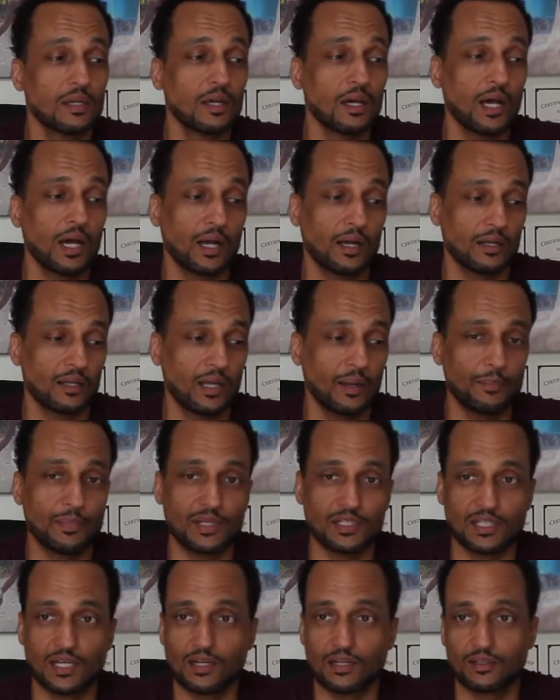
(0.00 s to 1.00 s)
That
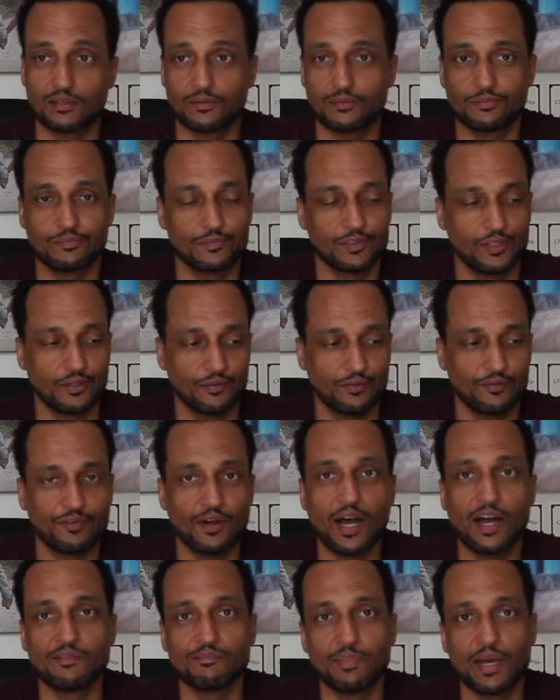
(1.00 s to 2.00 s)
means I could,
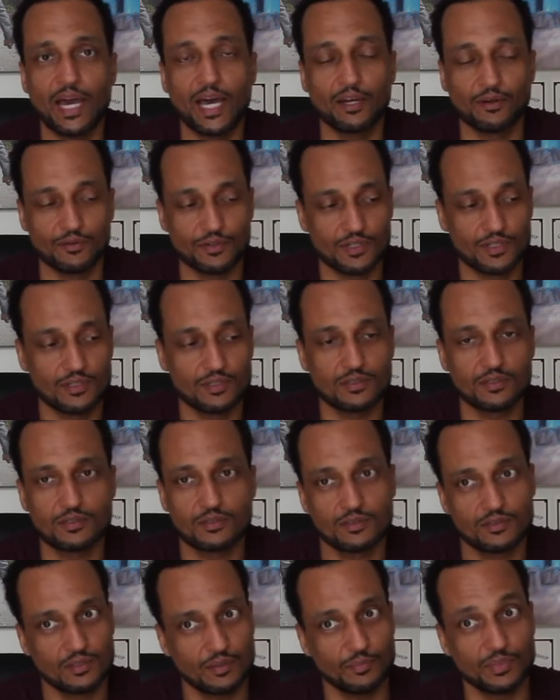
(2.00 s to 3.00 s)
5 batteries
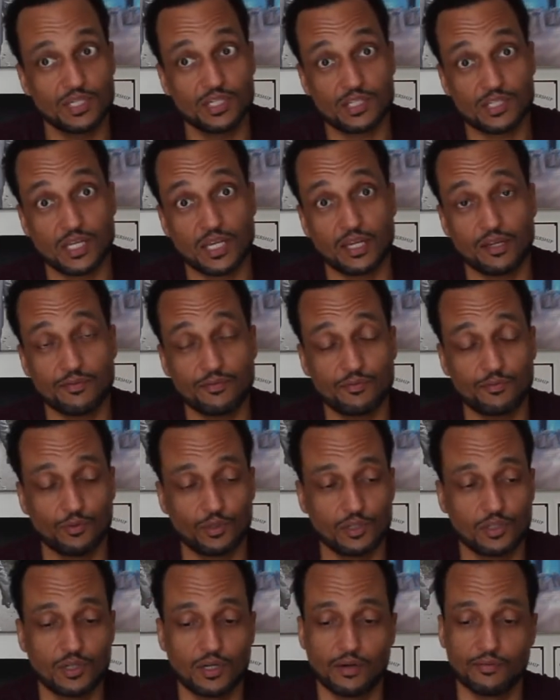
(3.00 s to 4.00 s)
to be safe
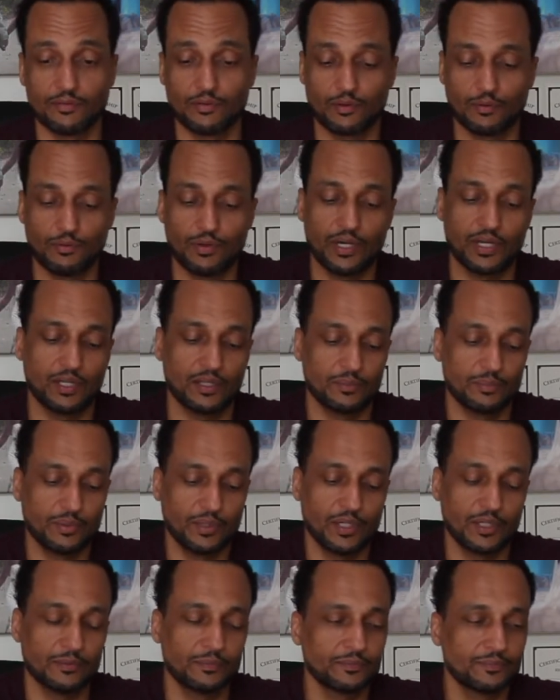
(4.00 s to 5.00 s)
would cover the wedding.
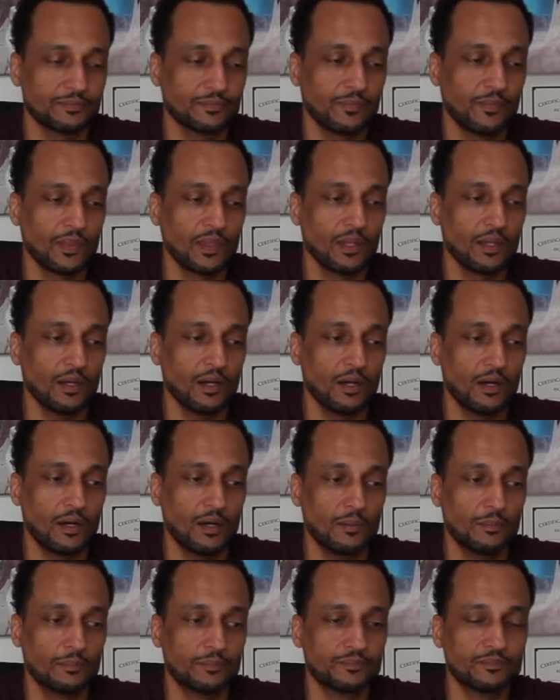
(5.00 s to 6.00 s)
But
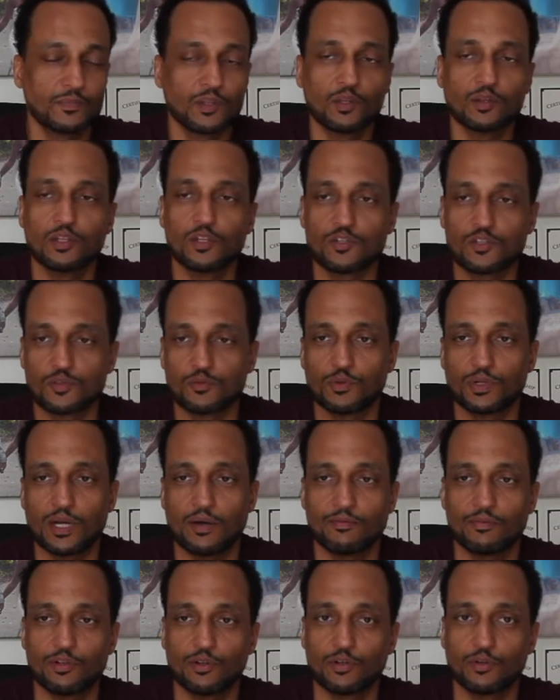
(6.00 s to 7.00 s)
this is what
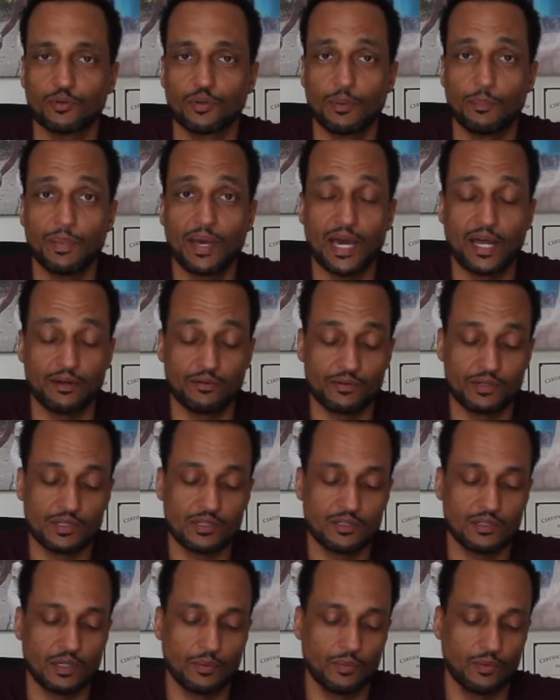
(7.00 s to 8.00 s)
I've learned on the
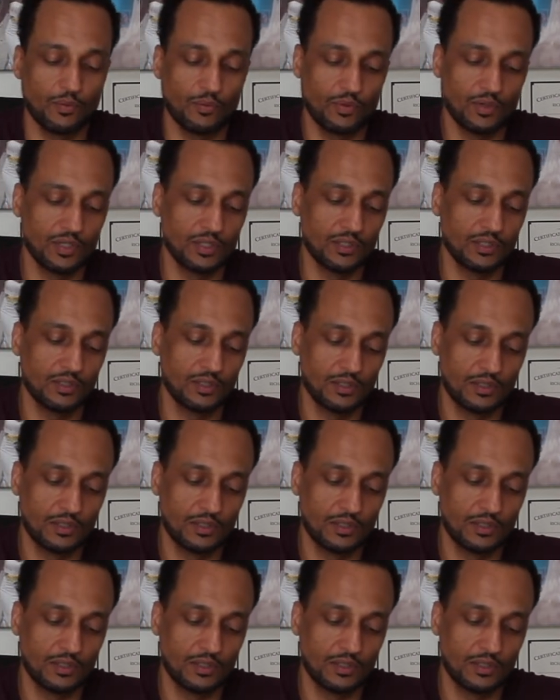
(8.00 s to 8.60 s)
batteries. Number one,